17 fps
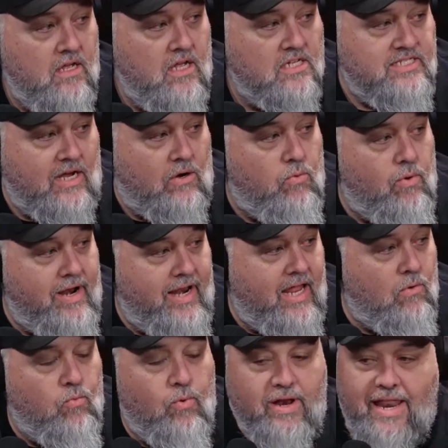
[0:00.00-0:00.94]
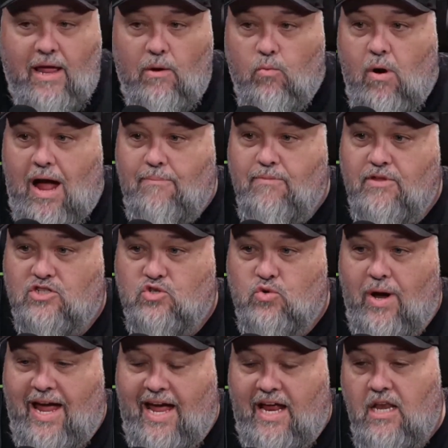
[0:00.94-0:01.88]
it's like when they robbed the
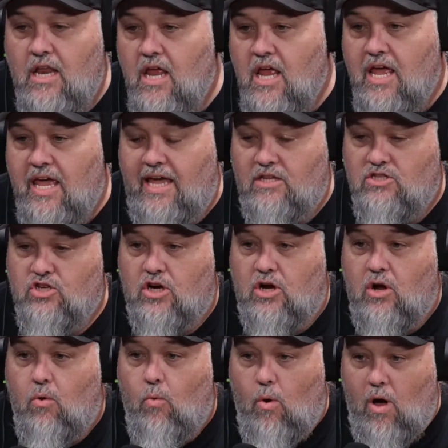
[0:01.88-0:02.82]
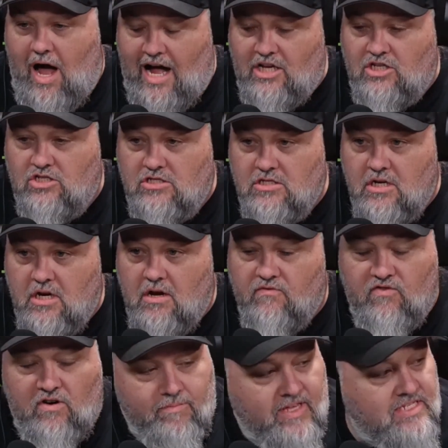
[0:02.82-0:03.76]
train, he took a watch
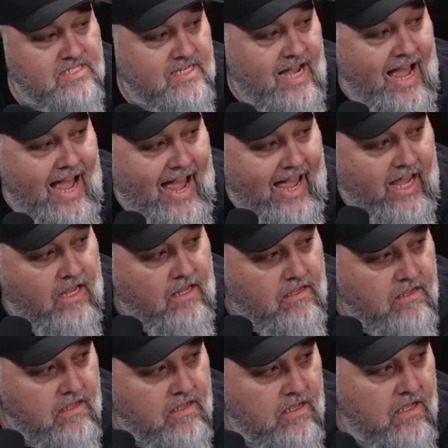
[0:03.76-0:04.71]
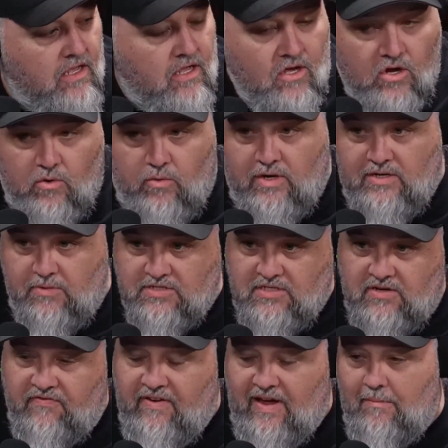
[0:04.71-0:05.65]
from this guy who was
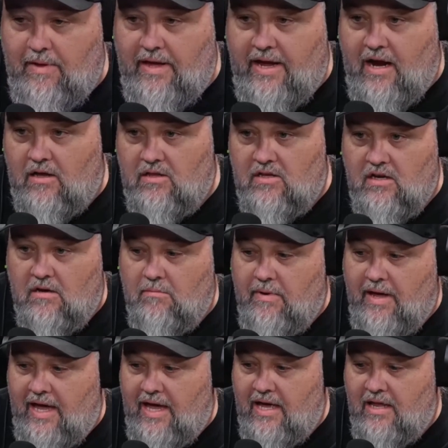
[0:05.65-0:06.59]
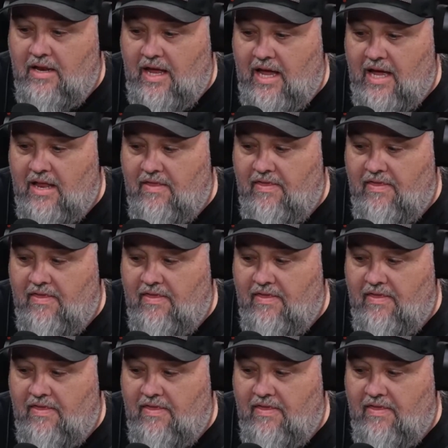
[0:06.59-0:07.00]
a family heirloom, and that